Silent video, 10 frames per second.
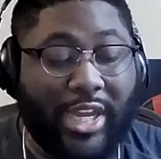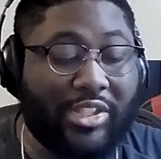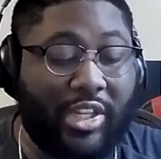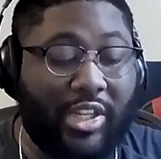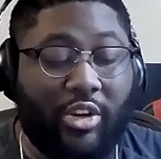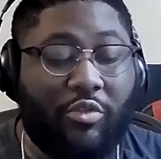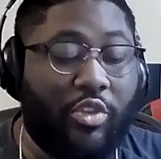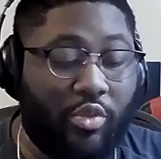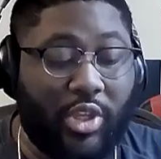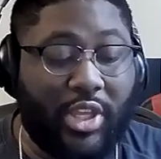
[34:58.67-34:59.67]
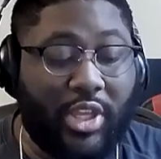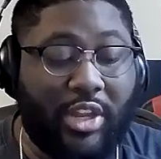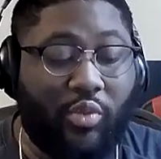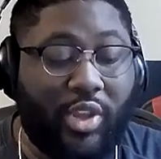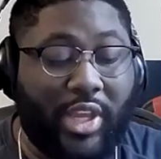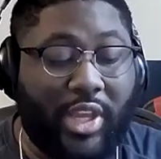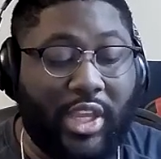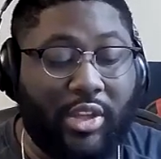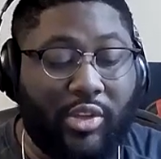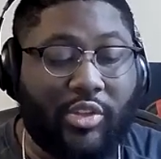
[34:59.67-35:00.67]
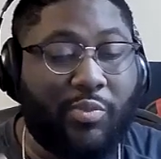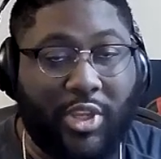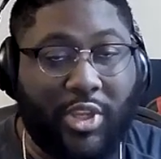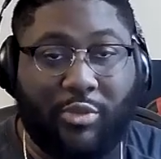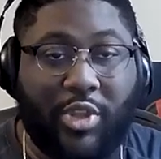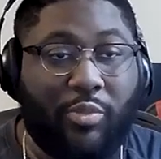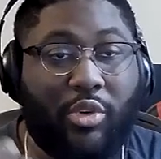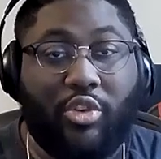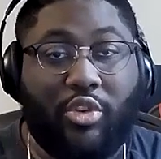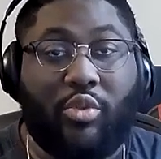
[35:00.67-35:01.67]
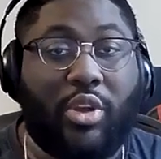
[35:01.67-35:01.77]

interviewing, and really like speaking to people and doing